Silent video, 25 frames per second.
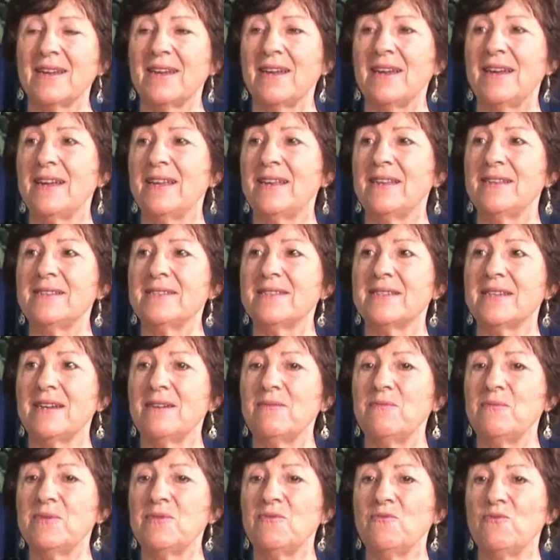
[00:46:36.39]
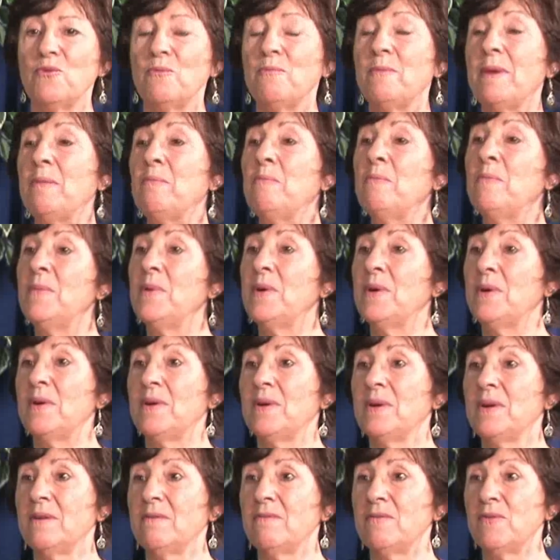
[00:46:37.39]
And I wouldn't remember.
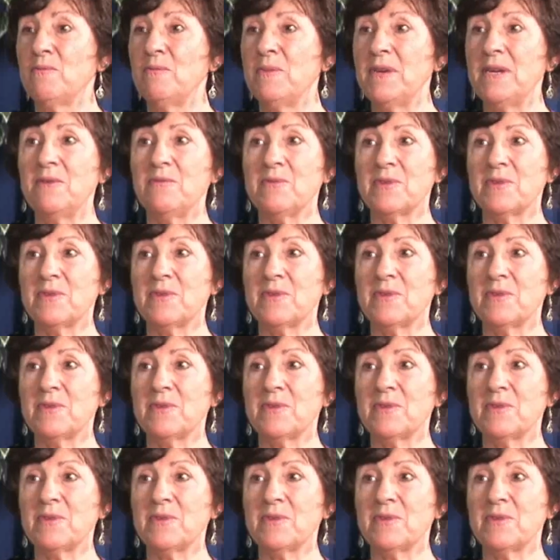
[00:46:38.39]
For me,